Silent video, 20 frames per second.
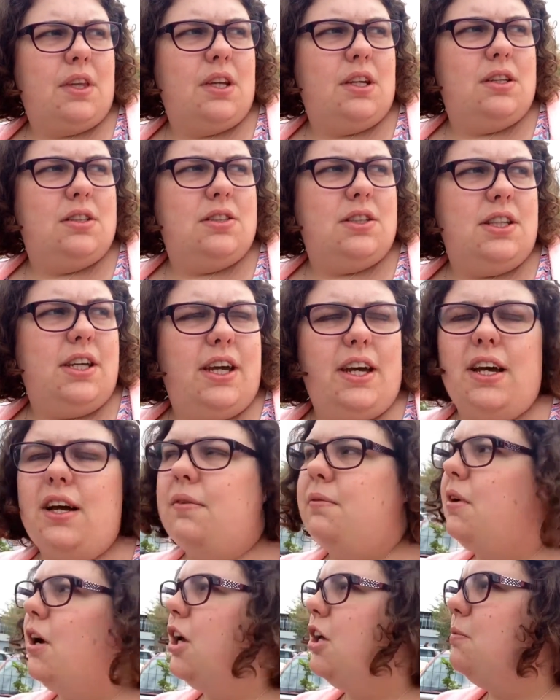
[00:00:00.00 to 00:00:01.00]
So yeah,
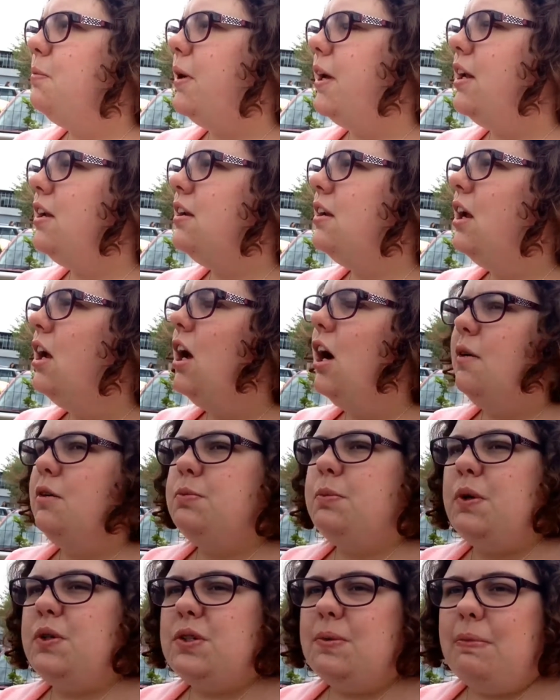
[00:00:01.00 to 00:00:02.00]
I'm hoping. I was
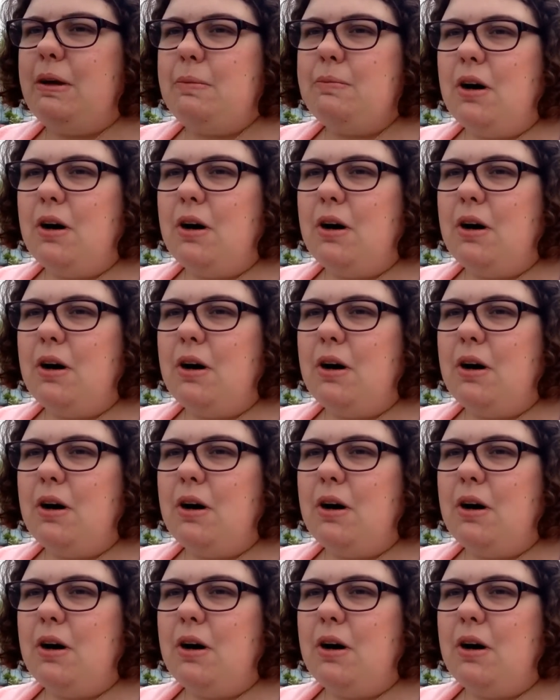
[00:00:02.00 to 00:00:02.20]
supposed to meet